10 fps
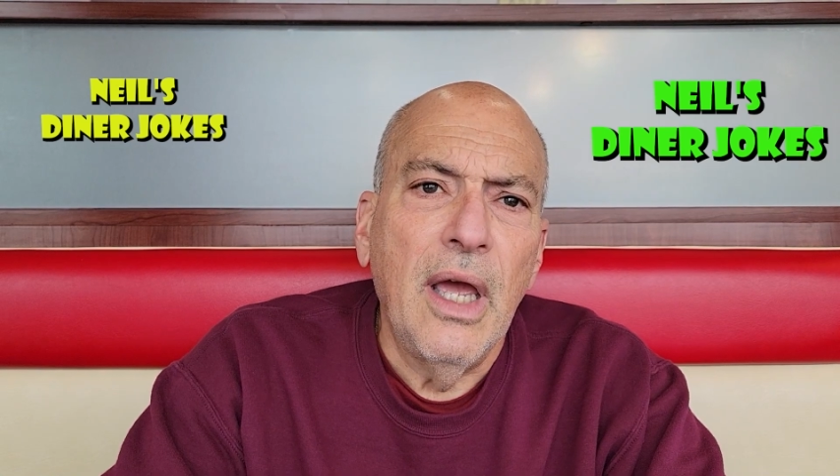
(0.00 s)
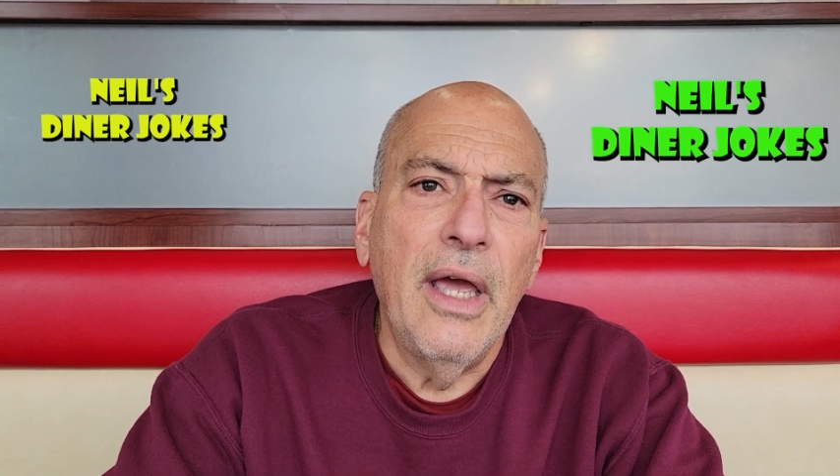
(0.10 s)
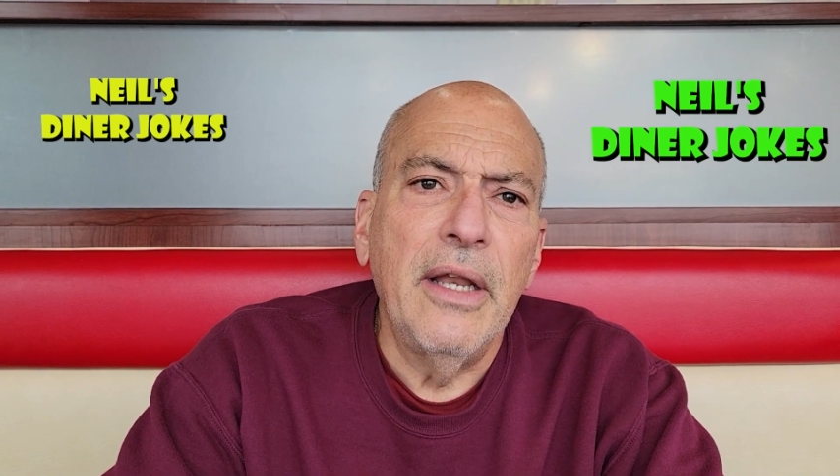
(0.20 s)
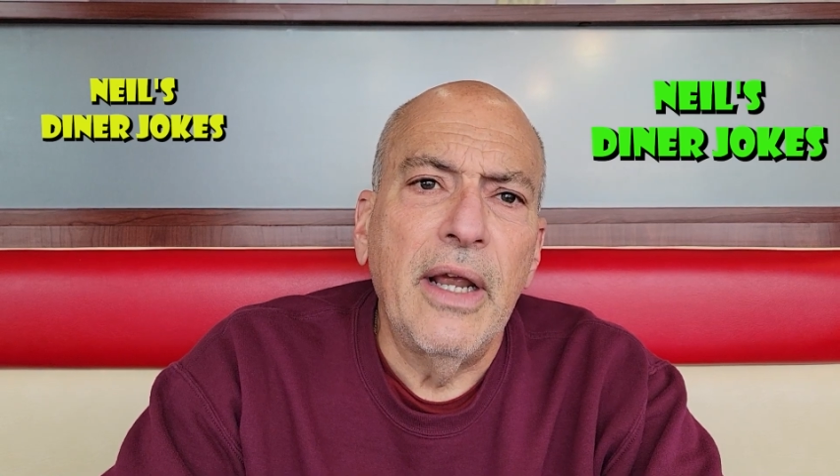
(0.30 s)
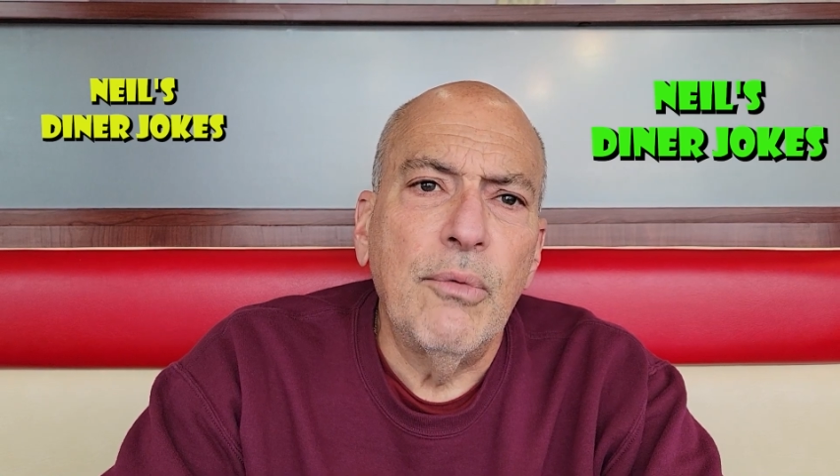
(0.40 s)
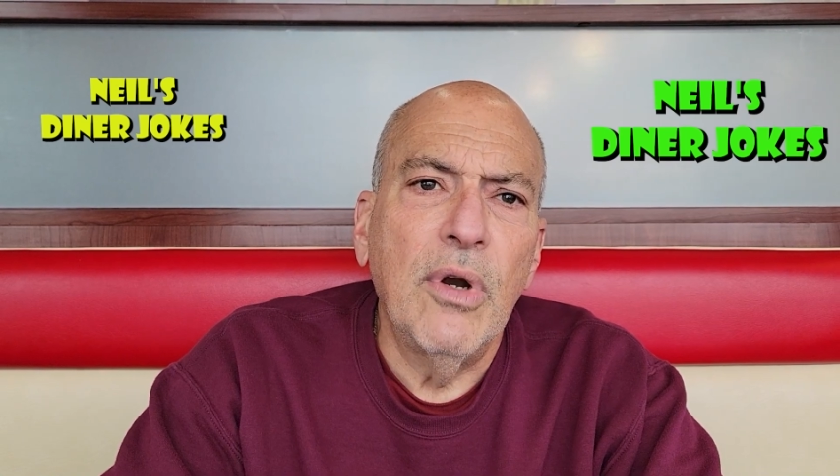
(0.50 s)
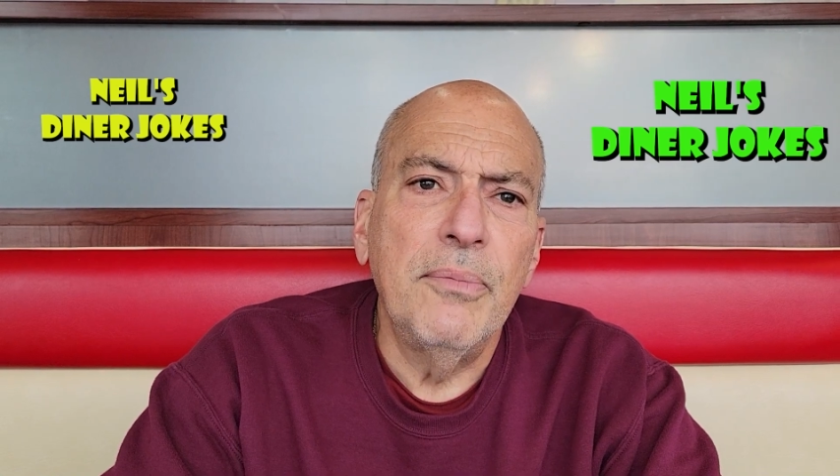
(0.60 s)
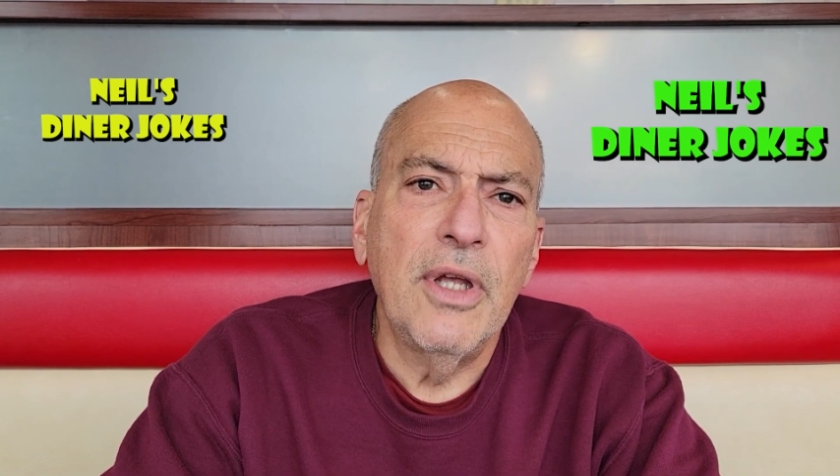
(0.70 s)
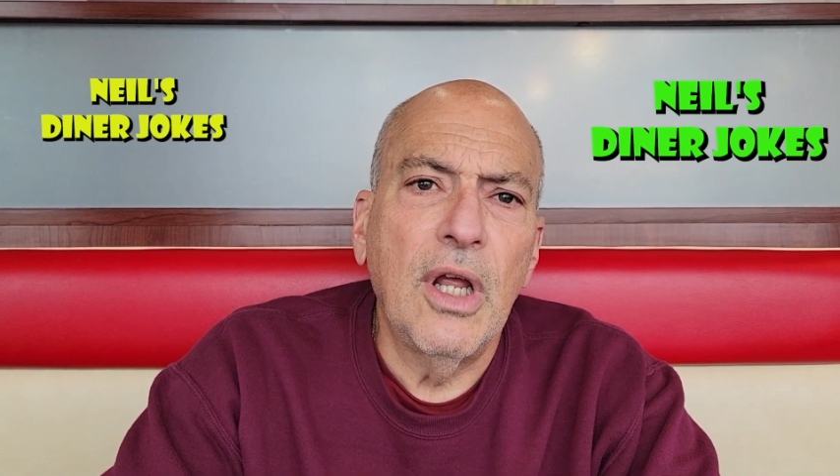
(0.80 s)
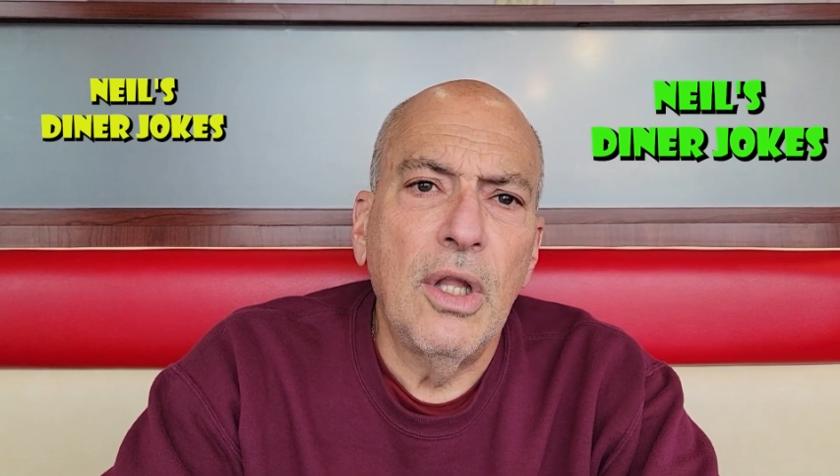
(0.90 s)
and I
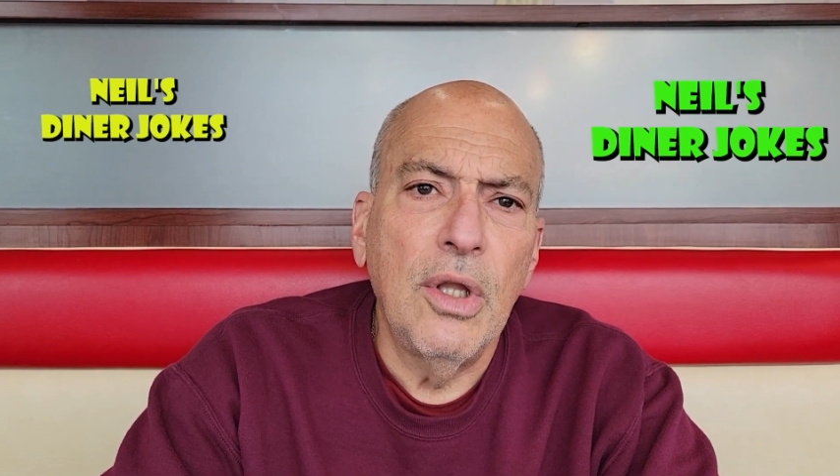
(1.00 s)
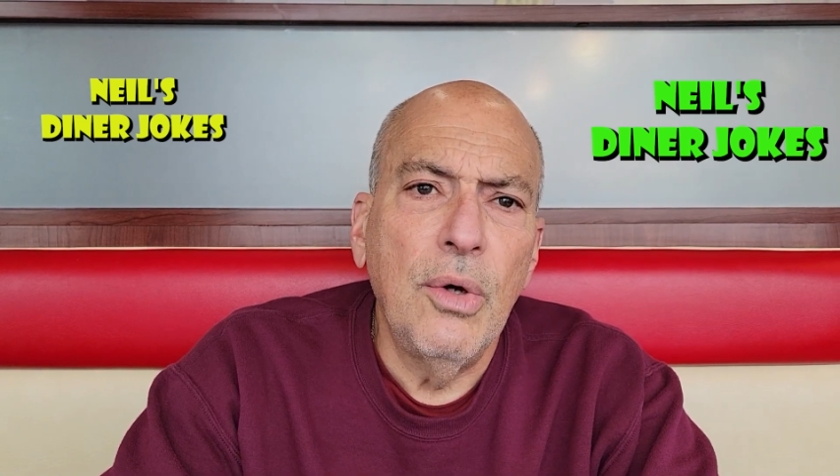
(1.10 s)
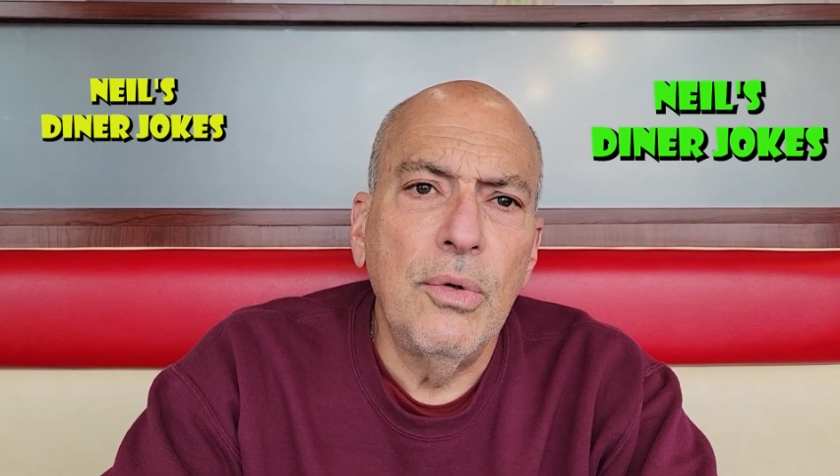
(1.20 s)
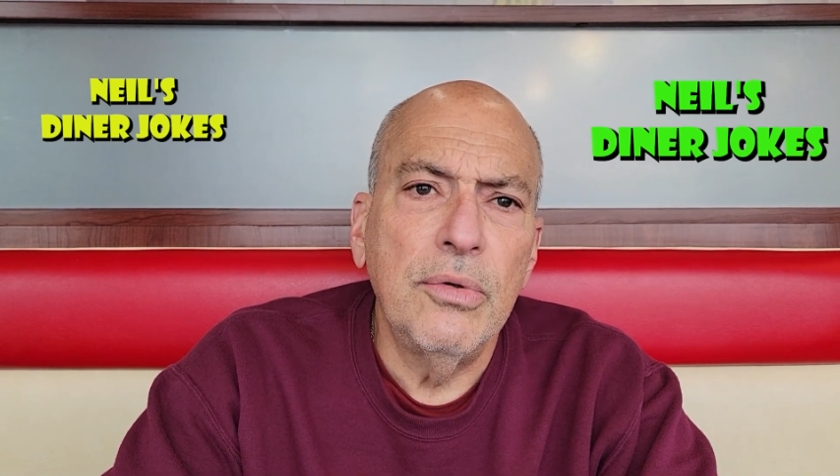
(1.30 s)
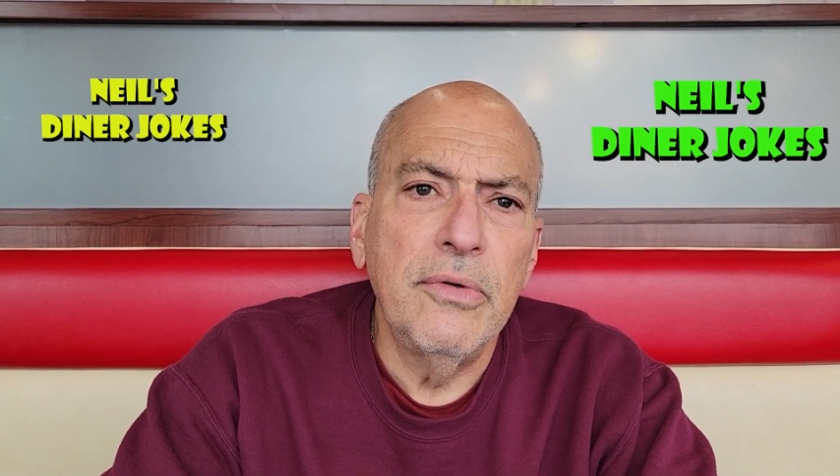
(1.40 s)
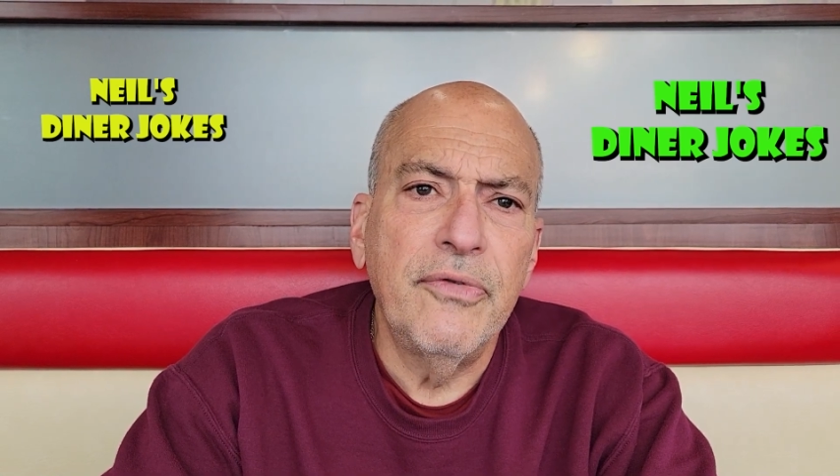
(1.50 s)
rubbed the cologne